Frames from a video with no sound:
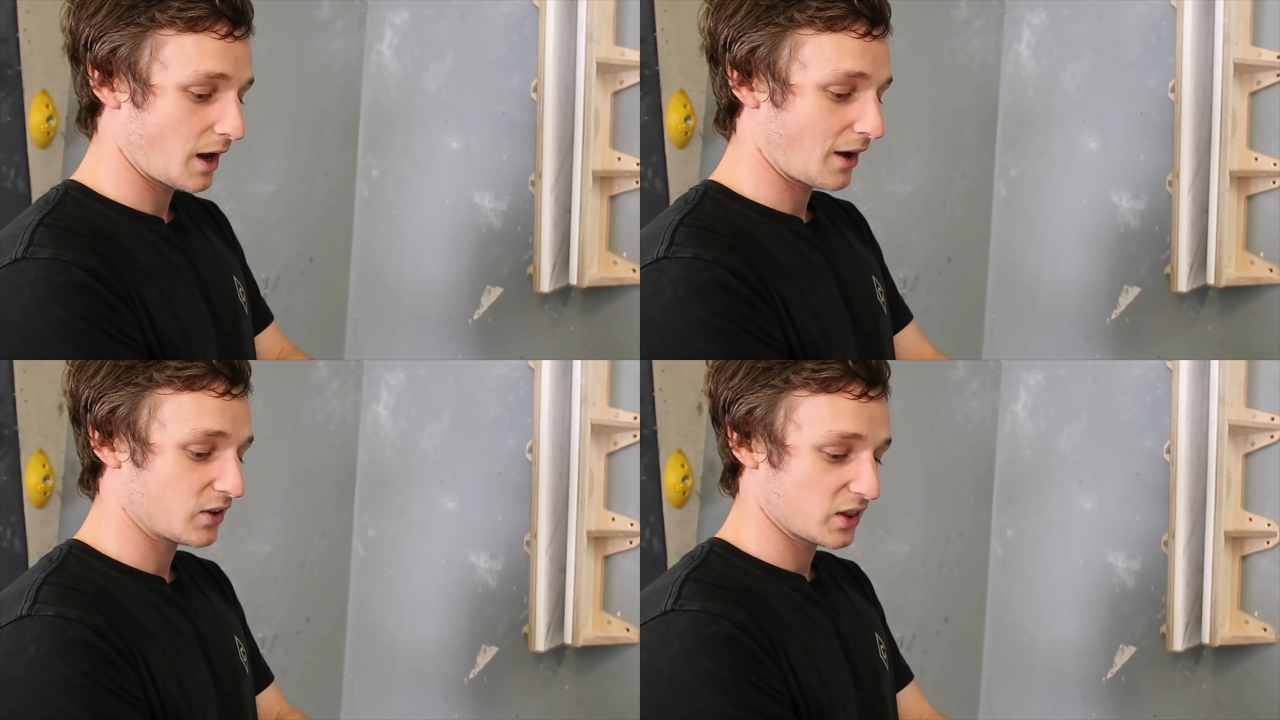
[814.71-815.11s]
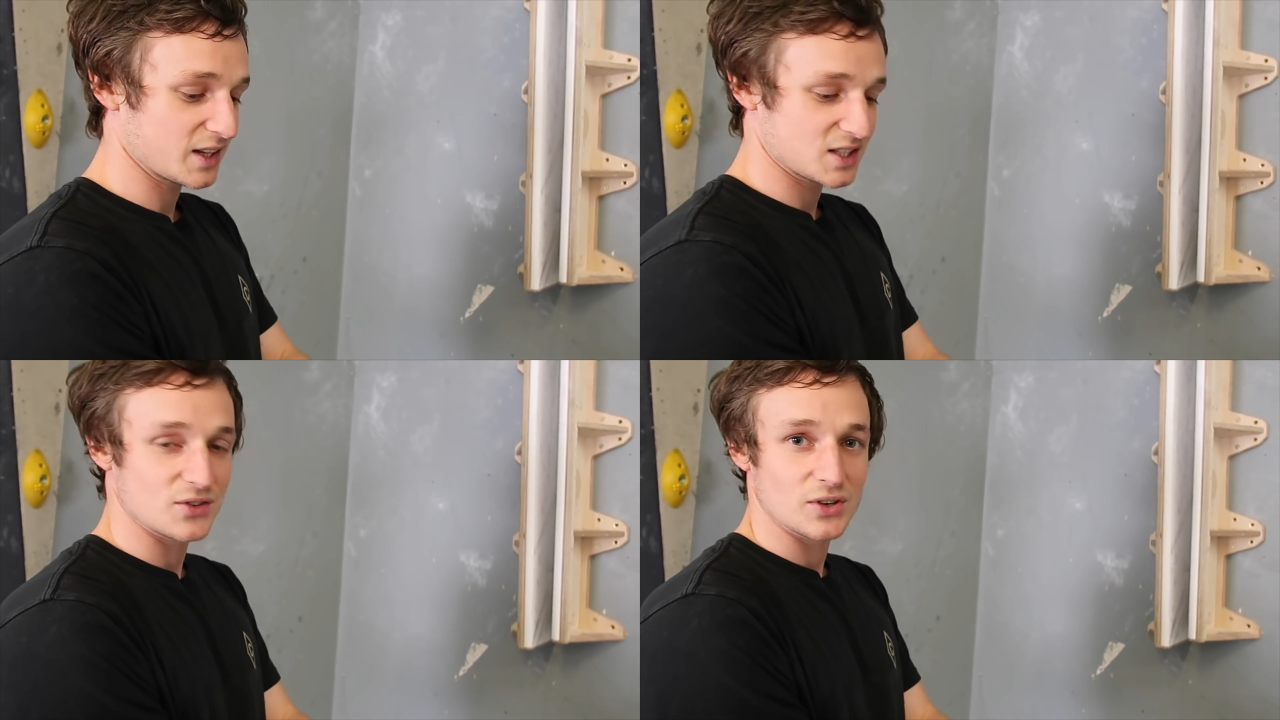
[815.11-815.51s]
After
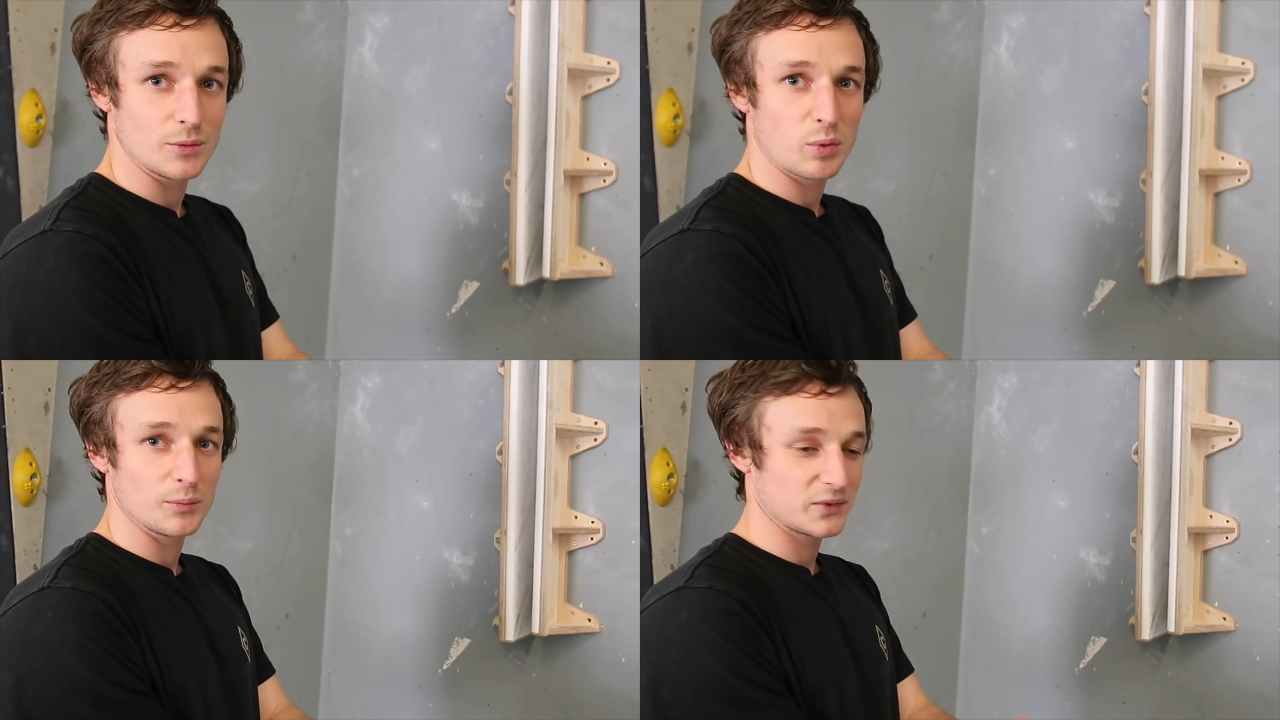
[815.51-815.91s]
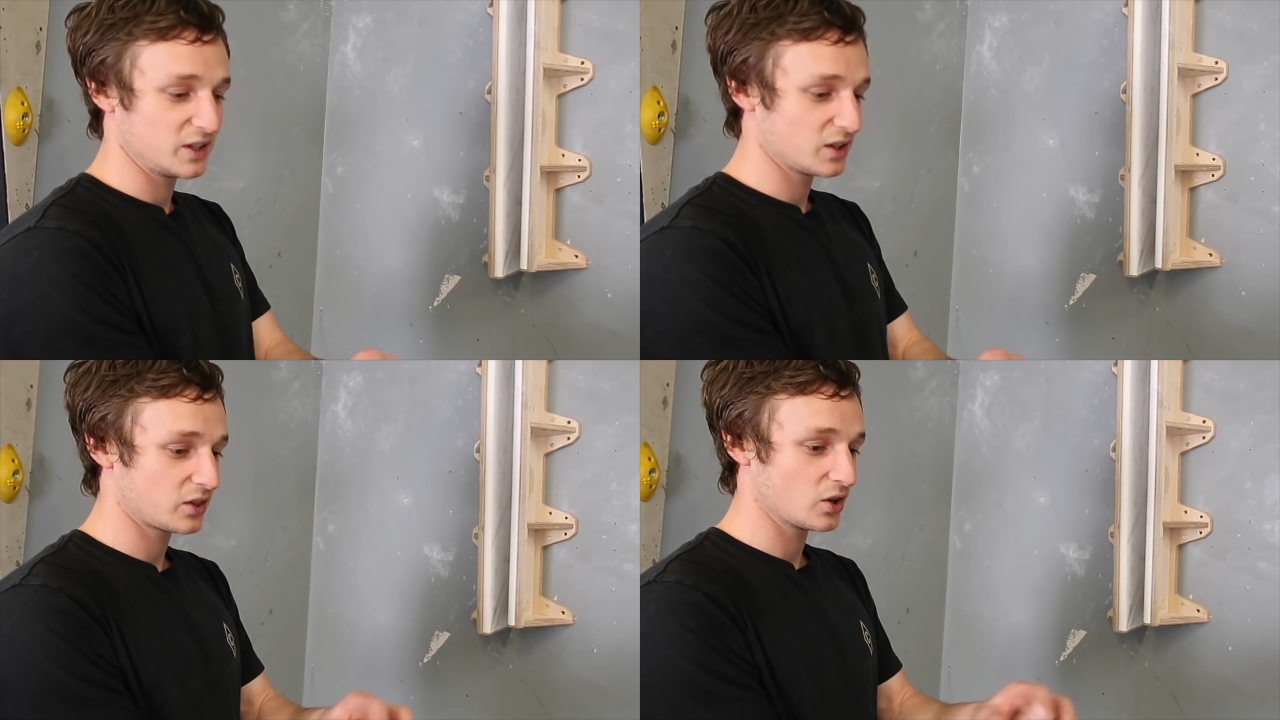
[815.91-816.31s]
this is really pumped in
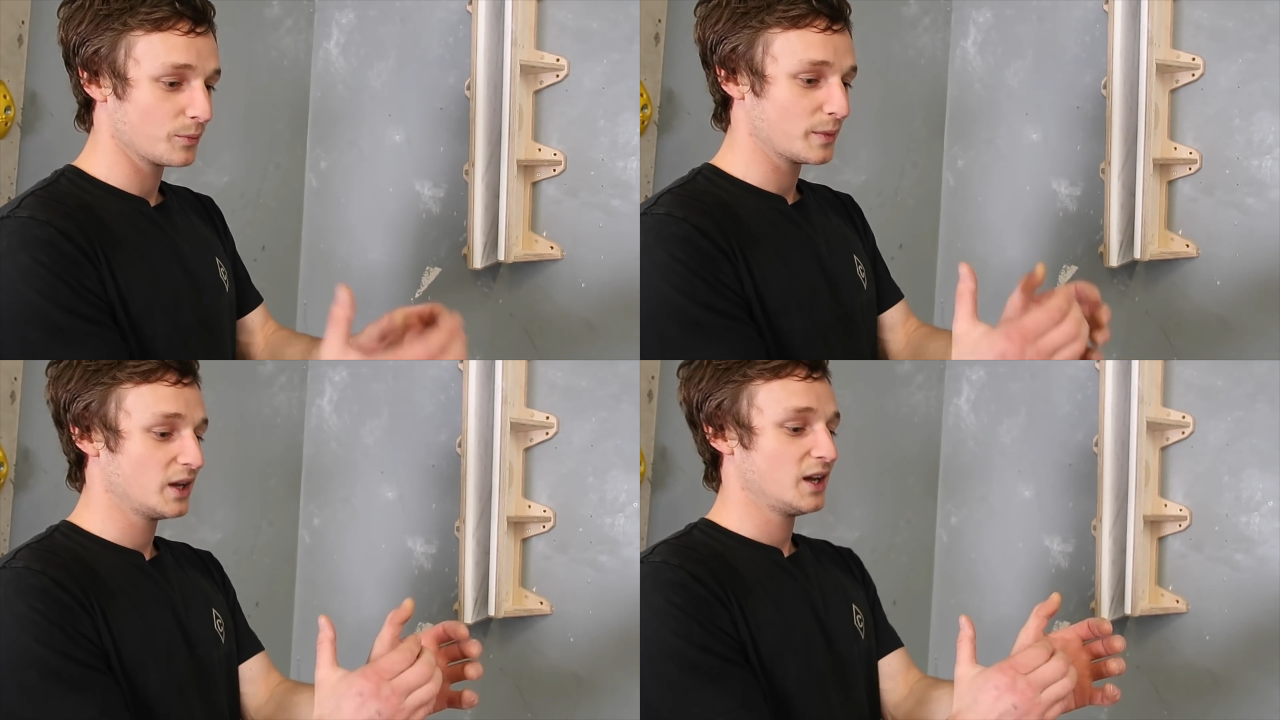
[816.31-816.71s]
your thumb,